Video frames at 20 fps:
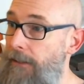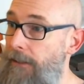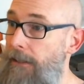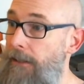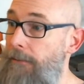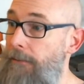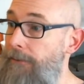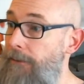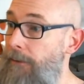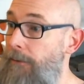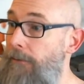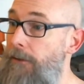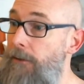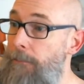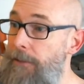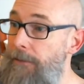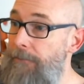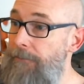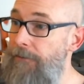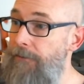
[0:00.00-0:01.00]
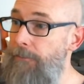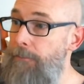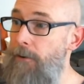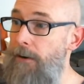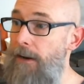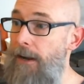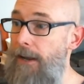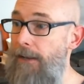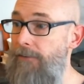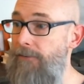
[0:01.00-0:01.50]
A little bit of a
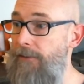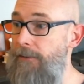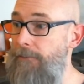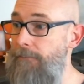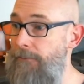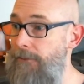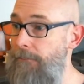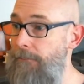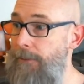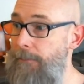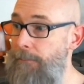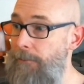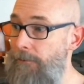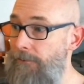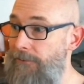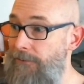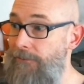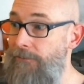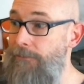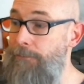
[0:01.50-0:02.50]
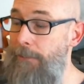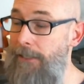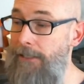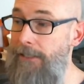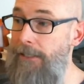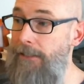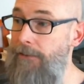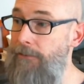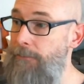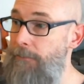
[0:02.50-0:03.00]
surprise that people are still
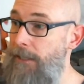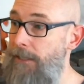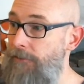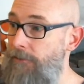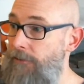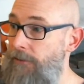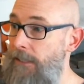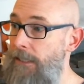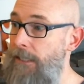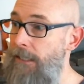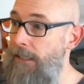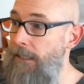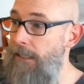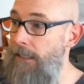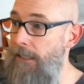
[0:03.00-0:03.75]
spending as much.